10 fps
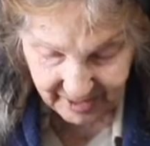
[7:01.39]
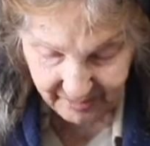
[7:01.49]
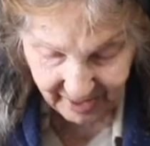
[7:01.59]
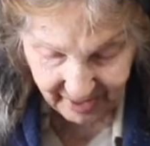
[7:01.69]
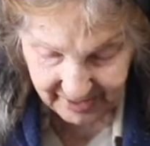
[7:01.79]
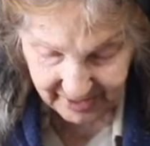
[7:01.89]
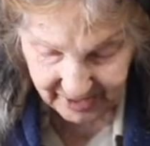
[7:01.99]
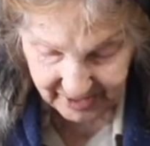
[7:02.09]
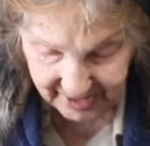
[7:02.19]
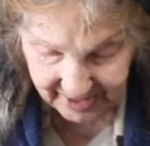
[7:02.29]
about a
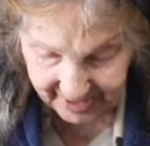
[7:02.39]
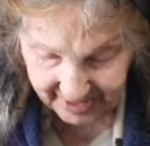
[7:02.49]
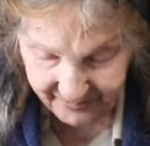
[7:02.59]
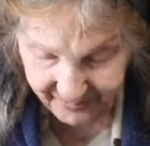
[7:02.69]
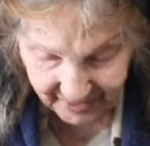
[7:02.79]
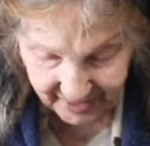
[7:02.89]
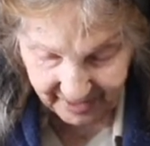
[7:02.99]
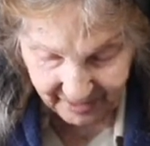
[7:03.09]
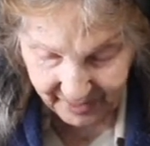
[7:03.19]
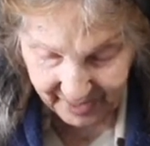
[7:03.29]
little kitty,
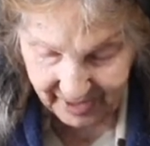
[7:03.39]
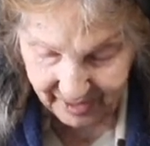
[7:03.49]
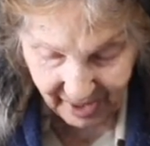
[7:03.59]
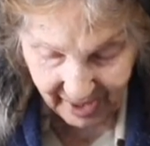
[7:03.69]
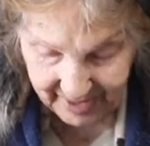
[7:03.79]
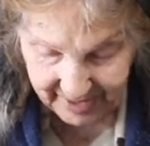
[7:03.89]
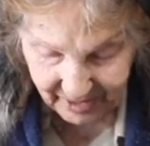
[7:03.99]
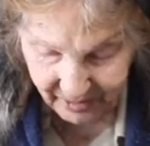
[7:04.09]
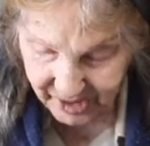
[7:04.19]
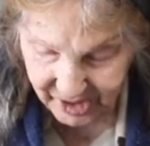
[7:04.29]

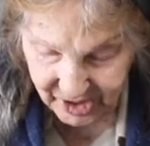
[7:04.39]
Pantomiming, which is